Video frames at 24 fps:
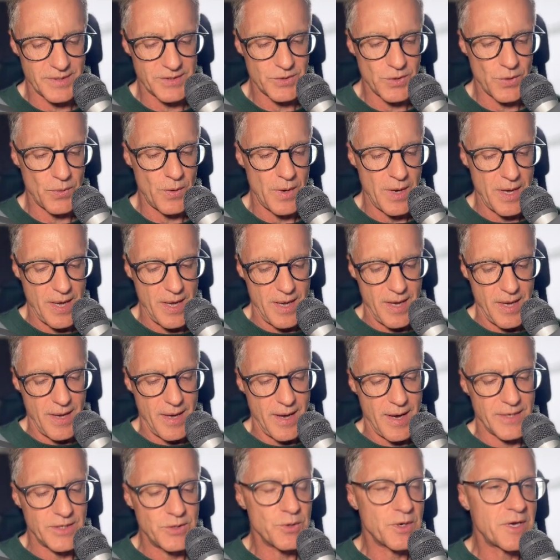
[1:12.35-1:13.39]
So I'm going
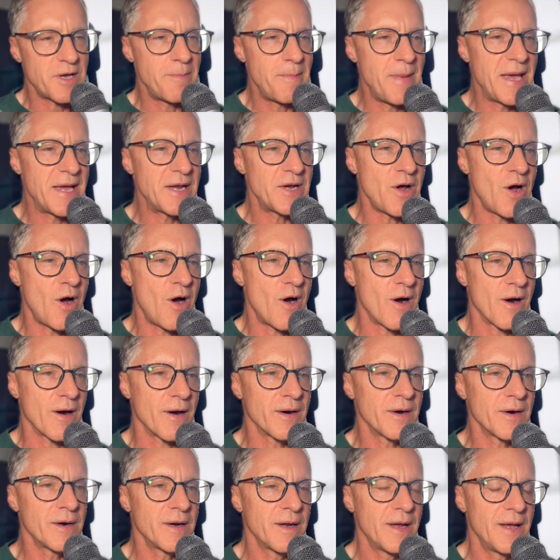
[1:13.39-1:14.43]
to do a Command
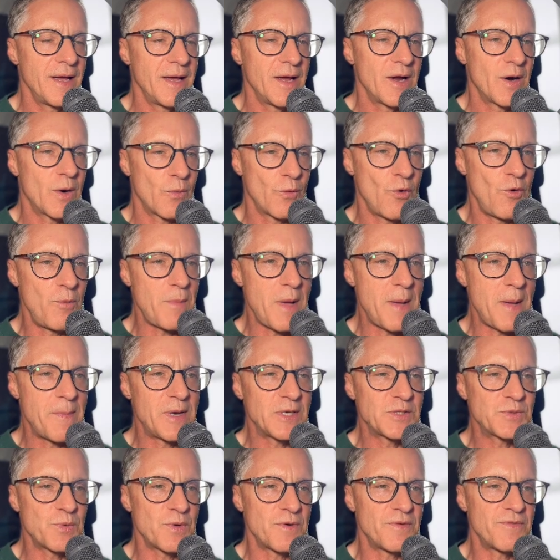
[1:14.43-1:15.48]
R, roll my
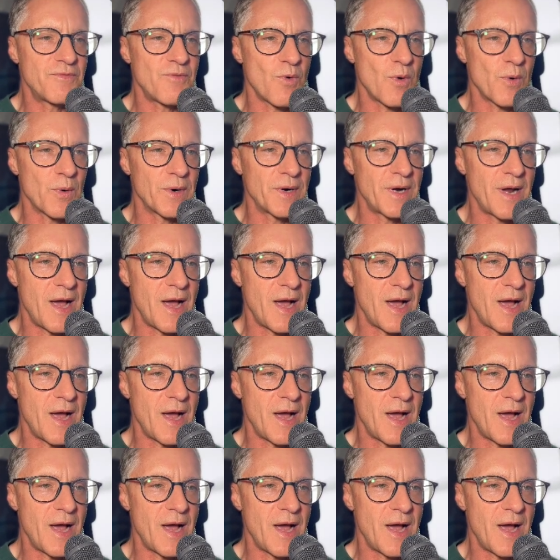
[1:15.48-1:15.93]
mouse wheel forward.